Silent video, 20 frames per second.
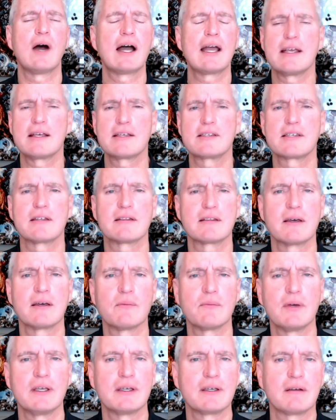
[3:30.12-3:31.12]
why is it
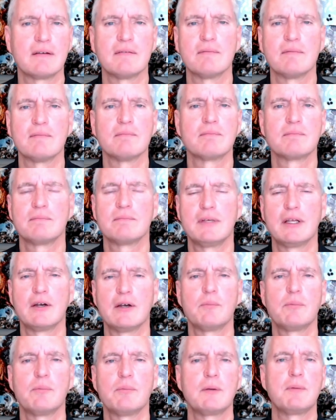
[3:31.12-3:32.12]
that we can you
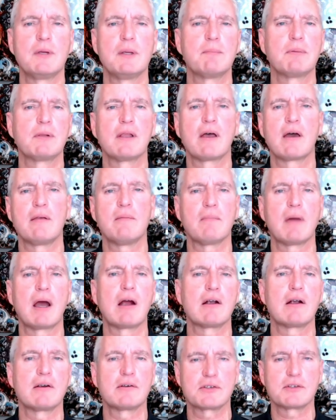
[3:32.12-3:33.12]
know put people on
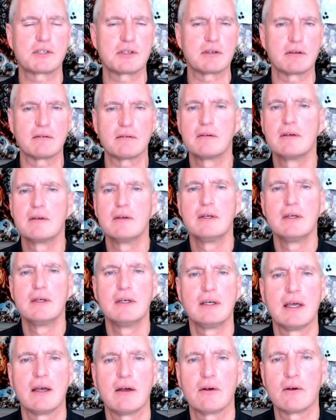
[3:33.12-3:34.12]
Mars and
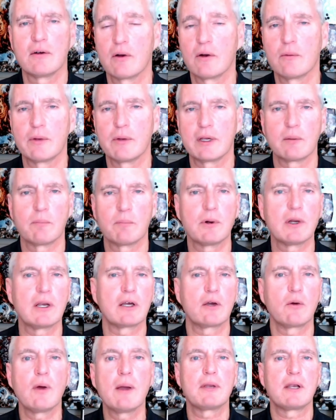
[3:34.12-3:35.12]
or, or we can put
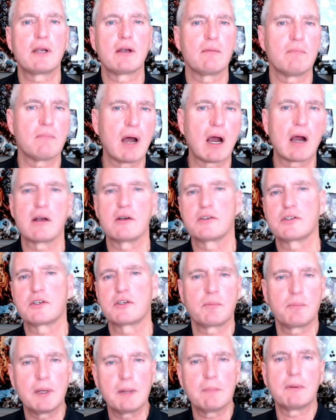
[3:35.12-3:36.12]
equipment on
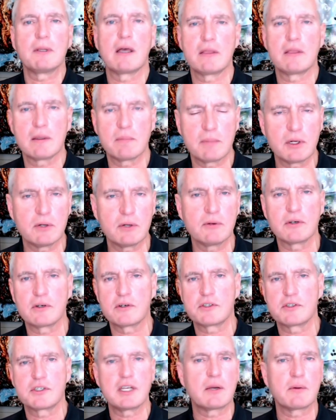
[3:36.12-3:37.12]
Mars or people on the moon
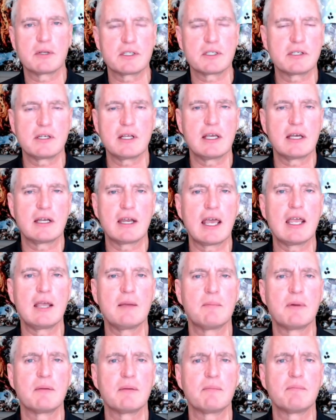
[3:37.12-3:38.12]
or sequence
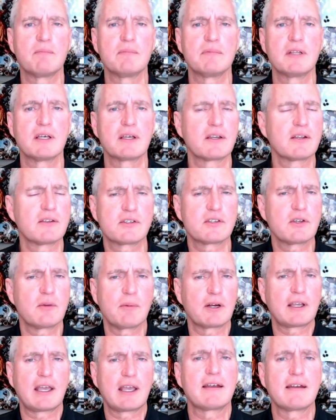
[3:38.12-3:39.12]
DNA, but the
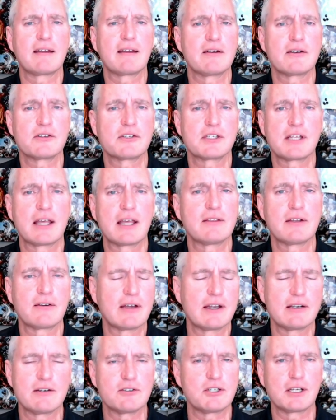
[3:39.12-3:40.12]
consumer can't understand
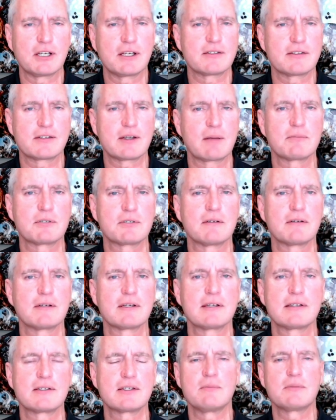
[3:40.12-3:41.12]
their energy
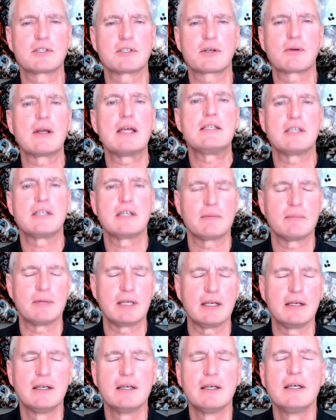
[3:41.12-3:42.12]
consumption. It seems crazy to
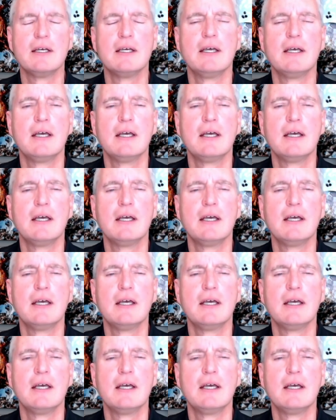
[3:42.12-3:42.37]
me.